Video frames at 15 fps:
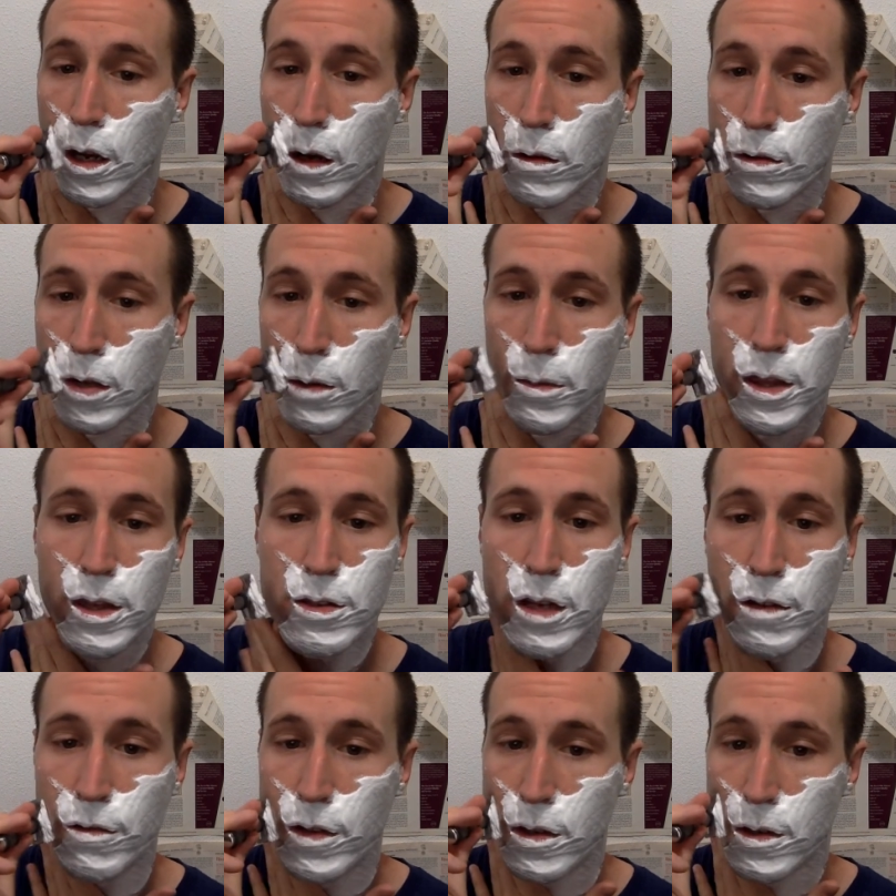Some of this
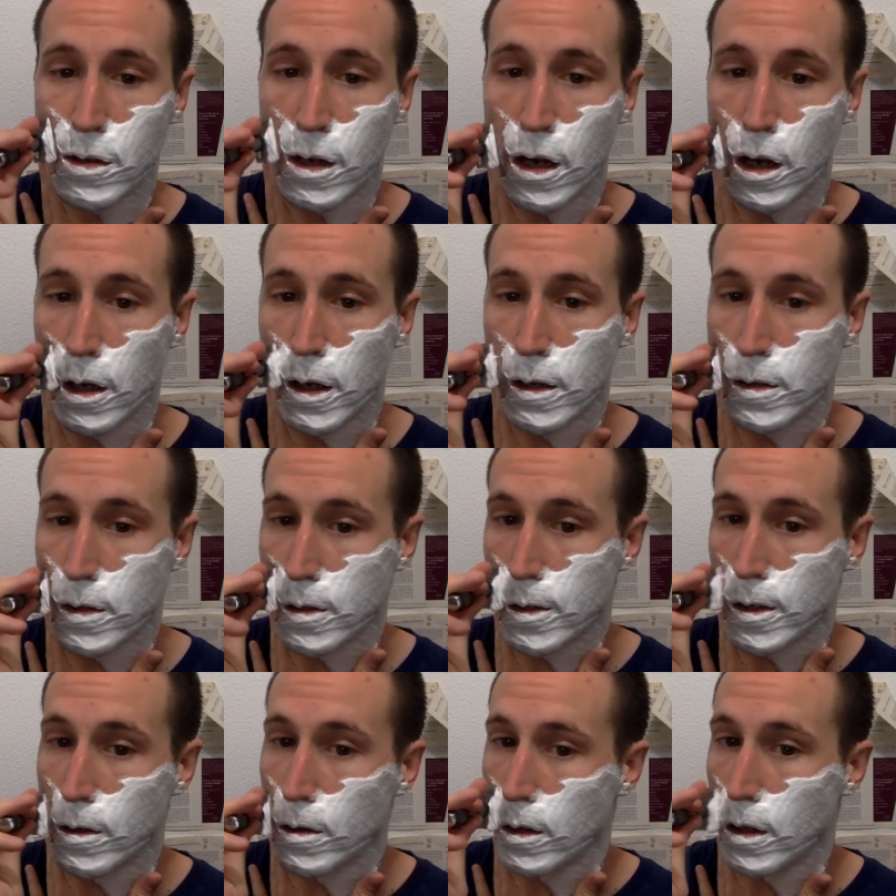stuff is not
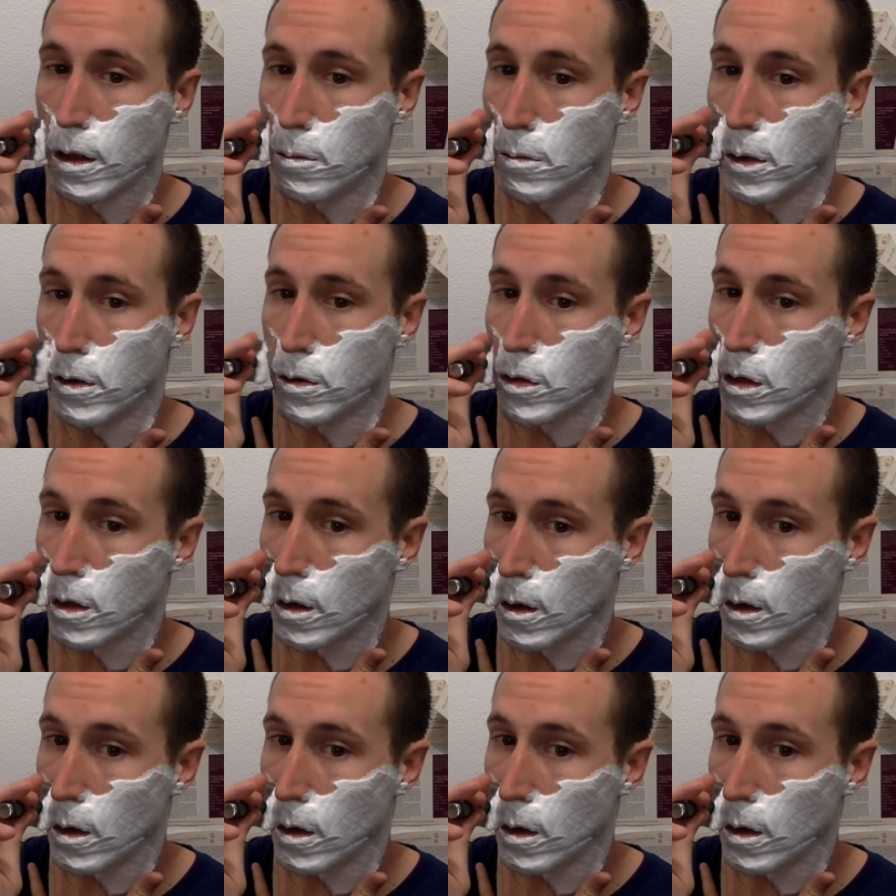necessarily the most